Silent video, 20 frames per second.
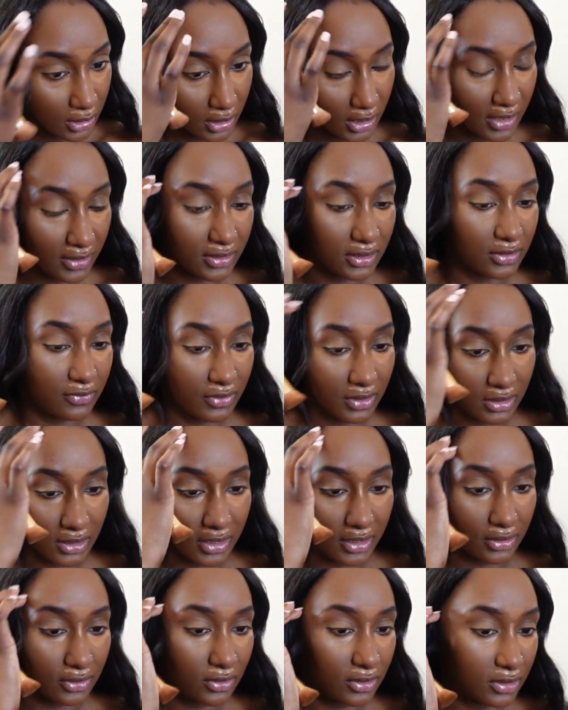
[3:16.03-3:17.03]
I just feel
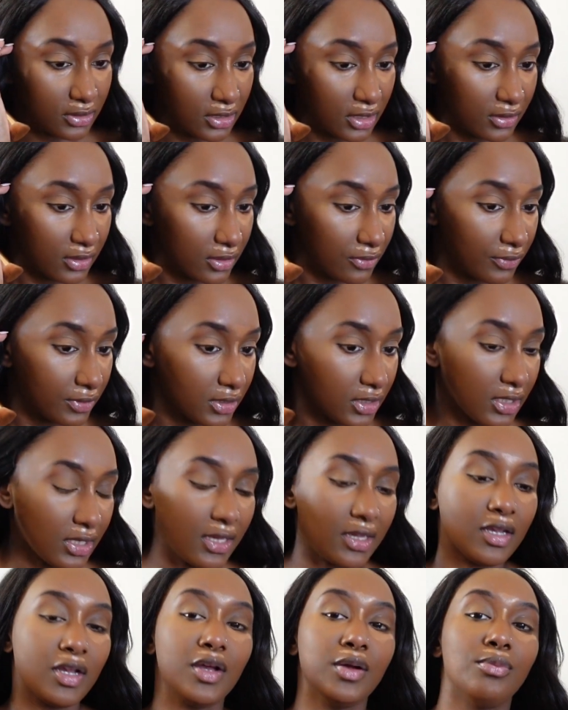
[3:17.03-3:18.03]
like there's nothing really
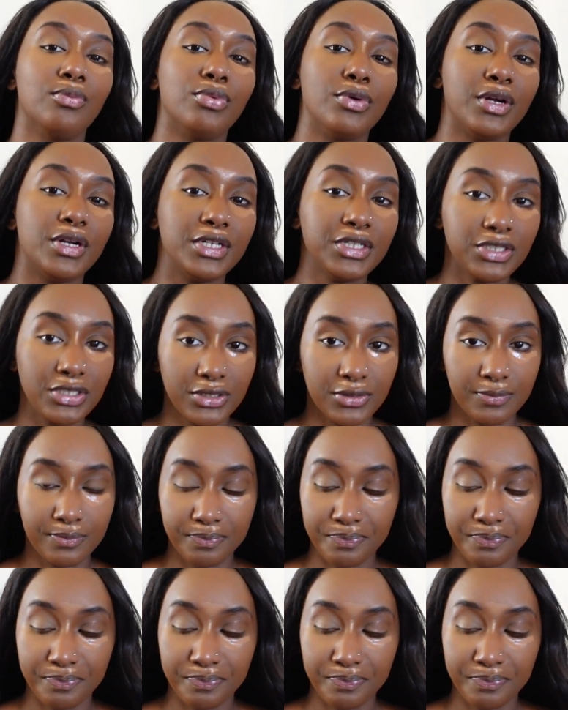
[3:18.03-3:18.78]
like a brush.